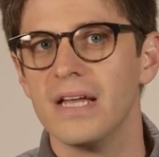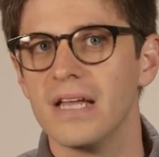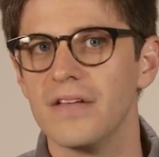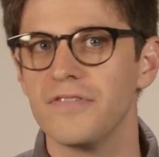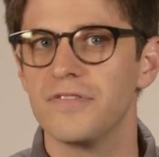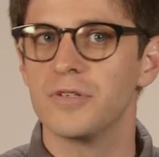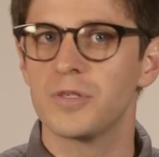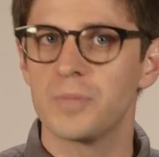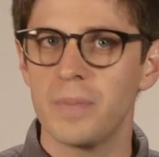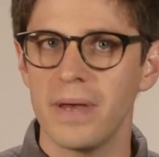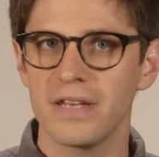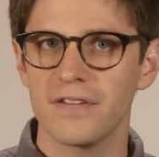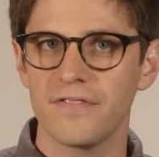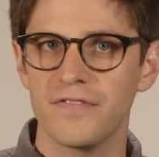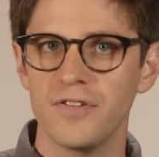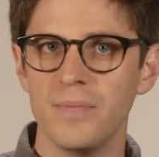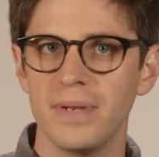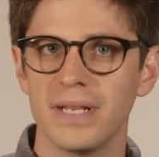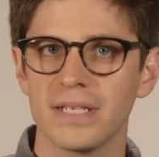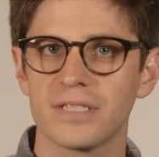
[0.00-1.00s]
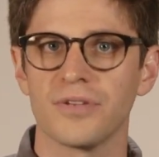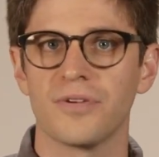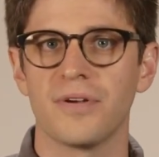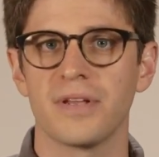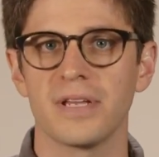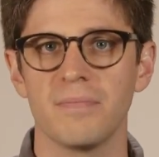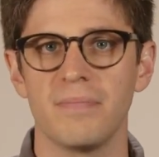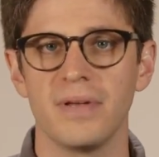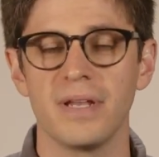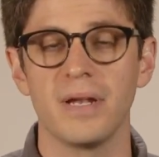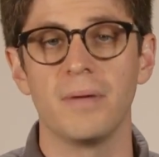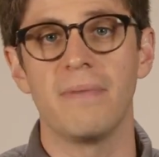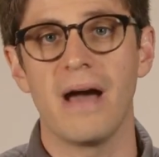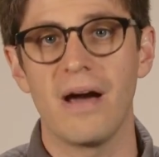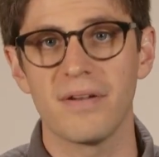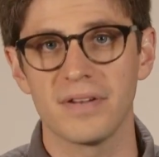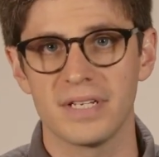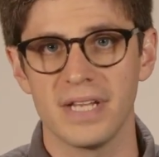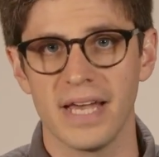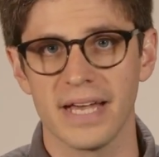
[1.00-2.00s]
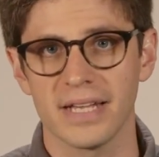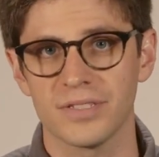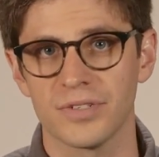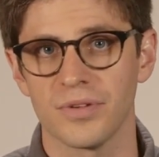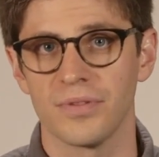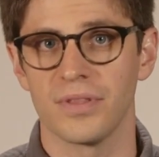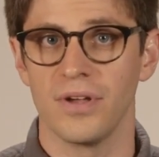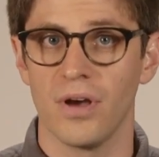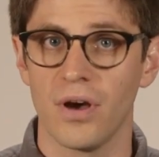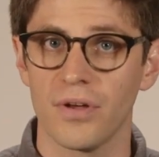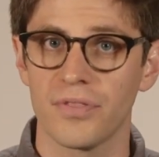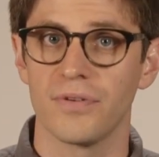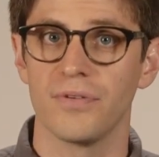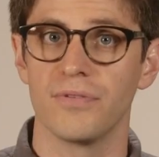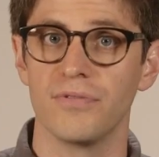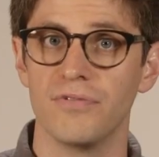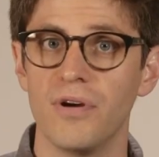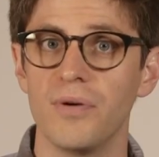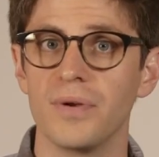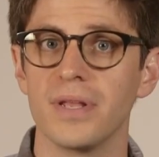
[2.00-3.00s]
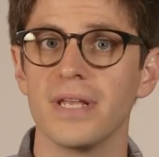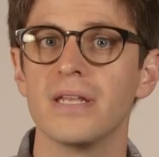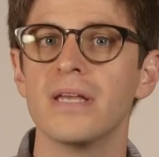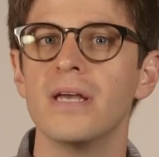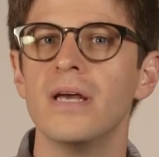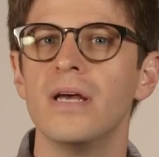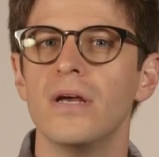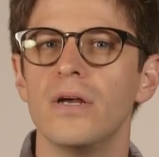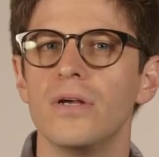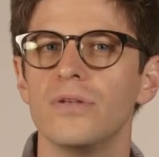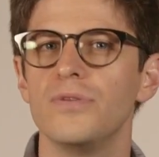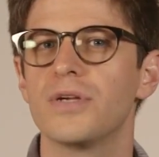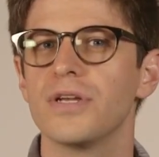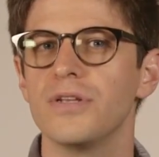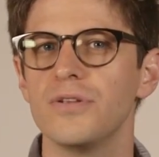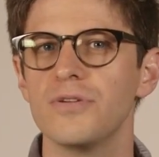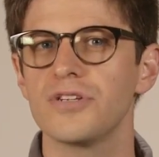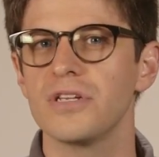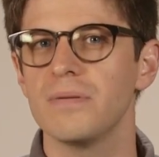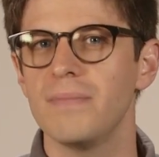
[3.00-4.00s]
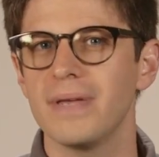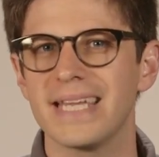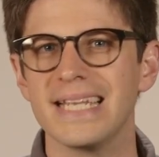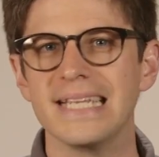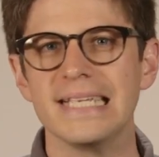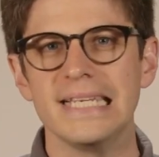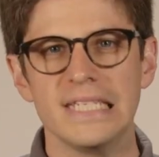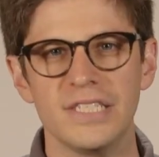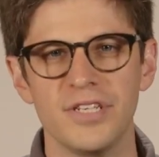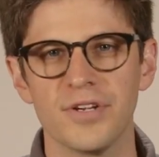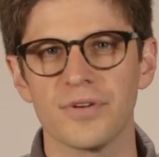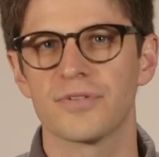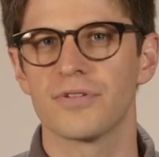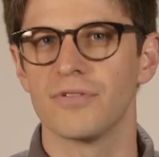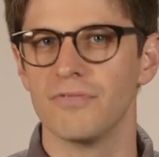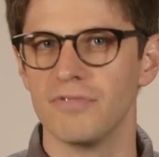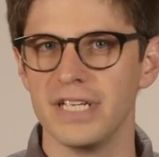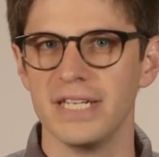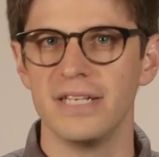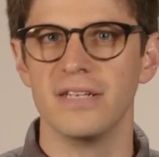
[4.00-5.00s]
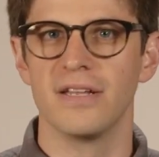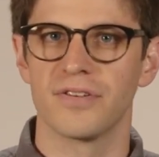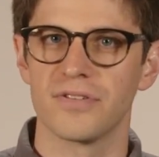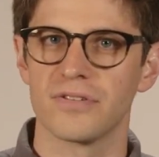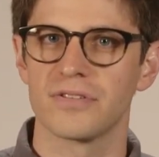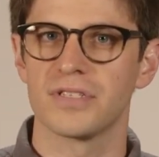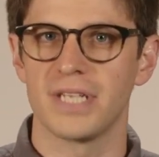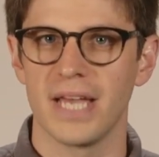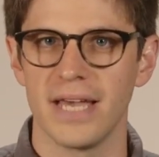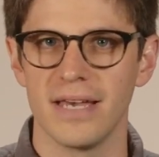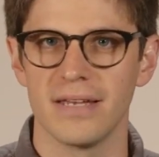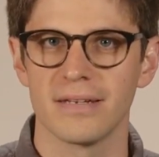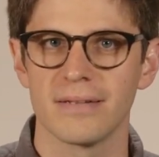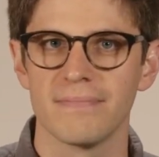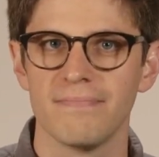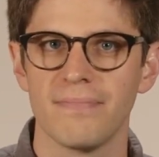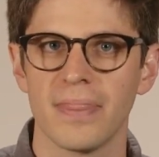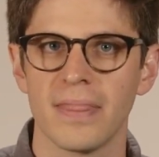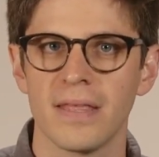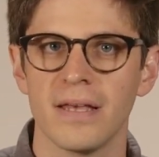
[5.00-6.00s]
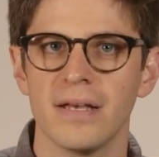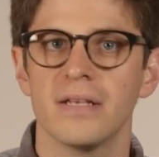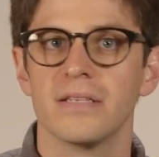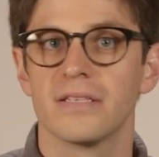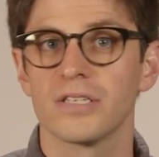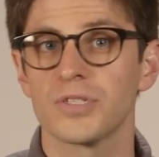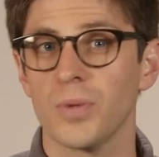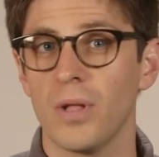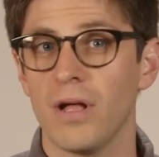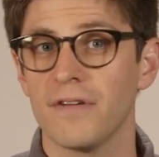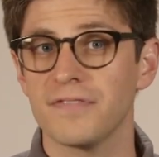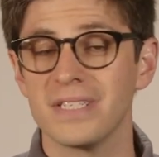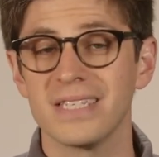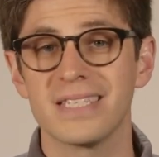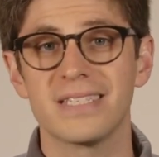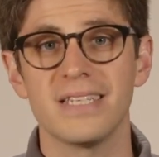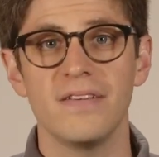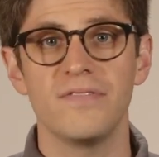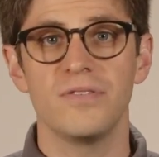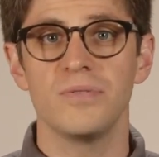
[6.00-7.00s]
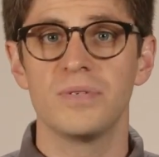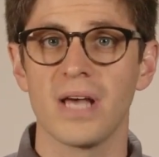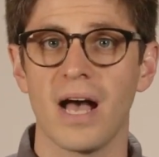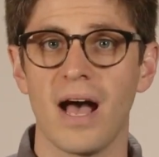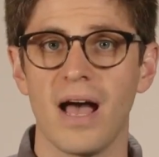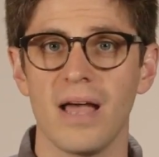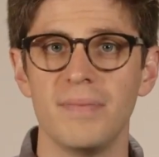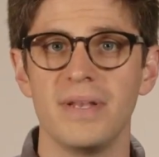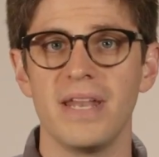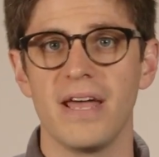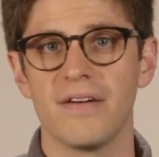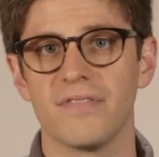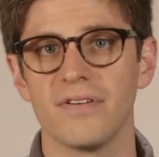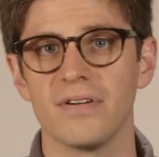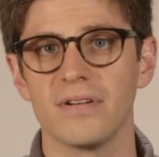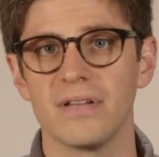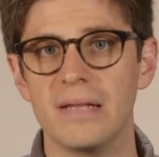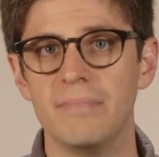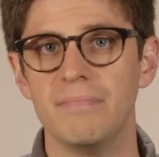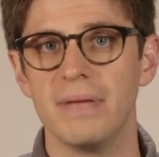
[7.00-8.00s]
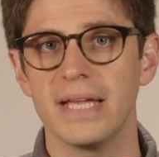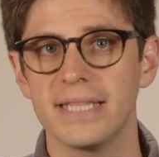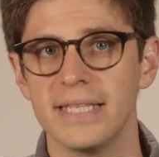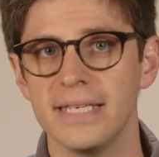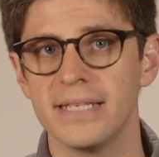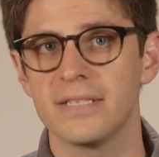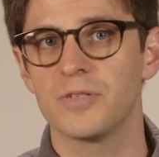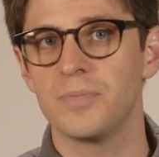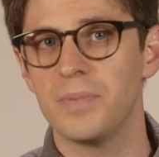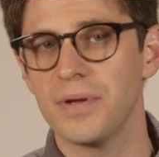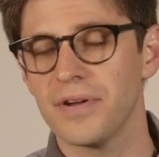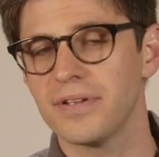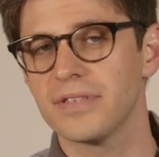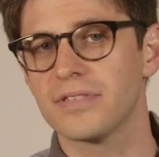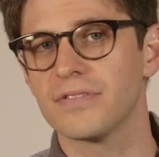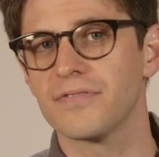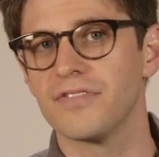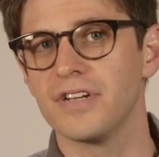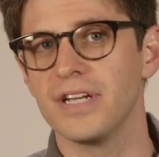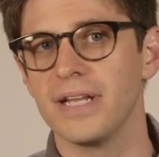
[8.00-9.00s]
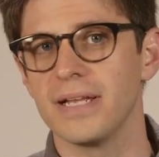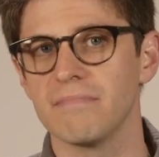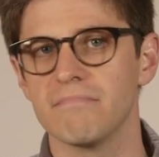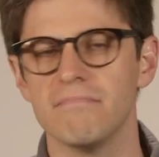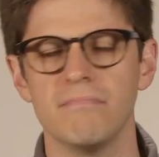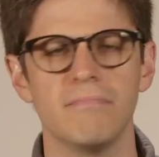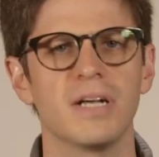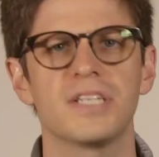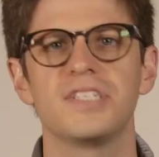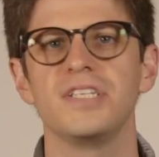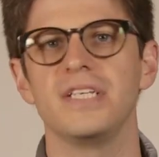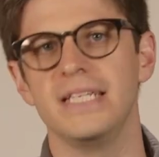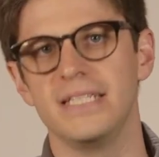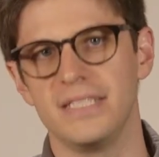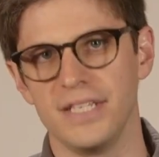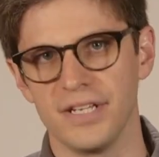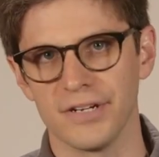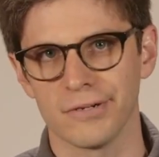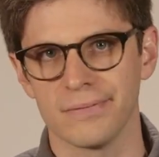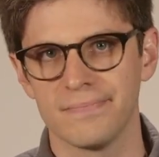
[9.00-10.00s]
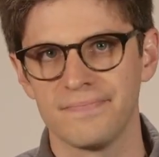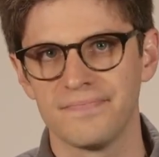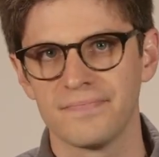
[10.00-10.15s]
If you spend a few minutes learning a bit about a text or the author who wrote it, you can usually make it easier to read and understand. This will often save you time and effort and make the experience of reading much easier.